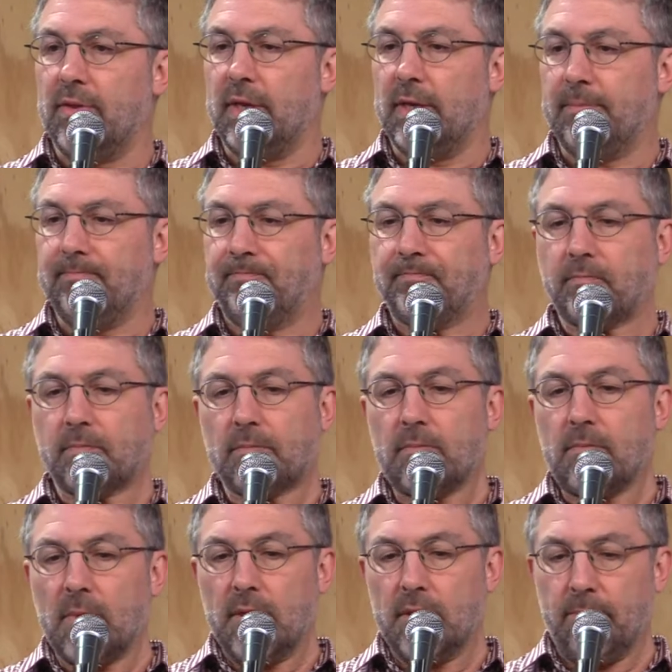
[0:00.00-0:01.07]
the
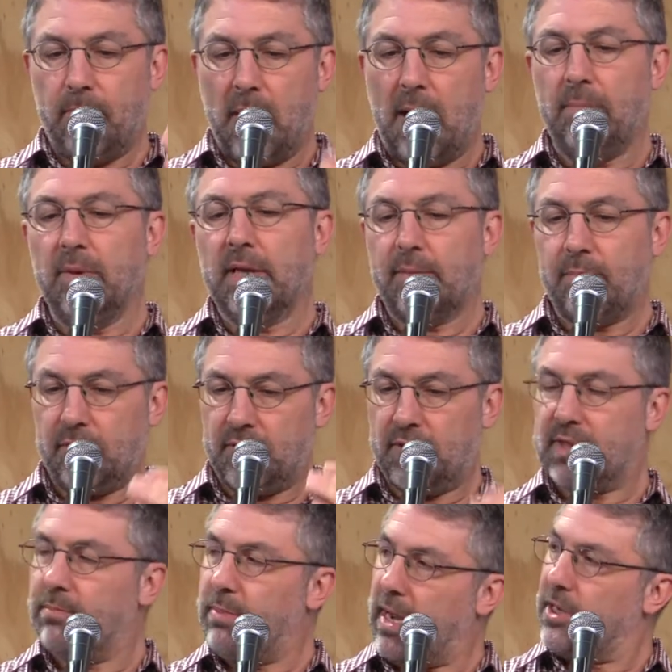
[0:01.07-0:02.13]
public
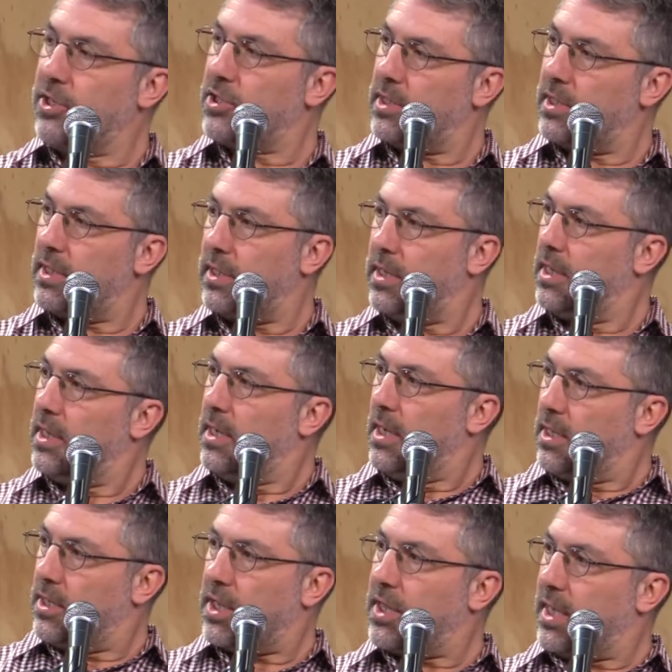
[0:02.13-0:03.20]
participation in
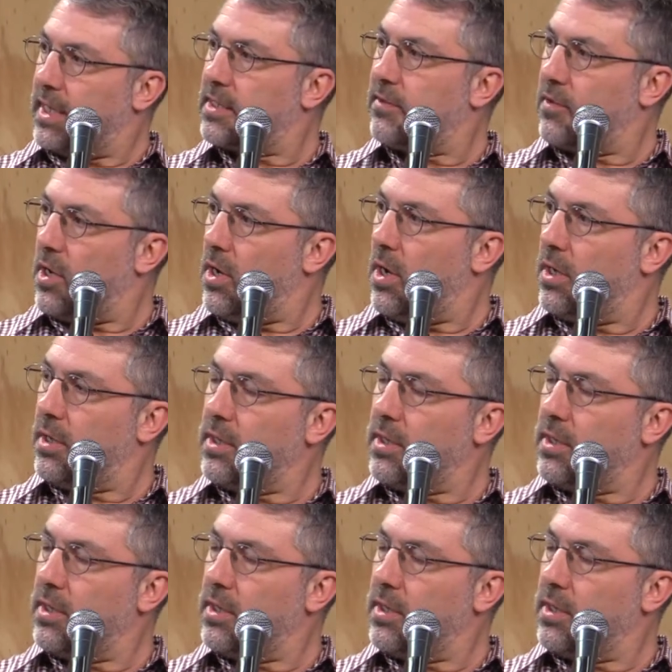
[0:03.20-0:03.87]
the things of God.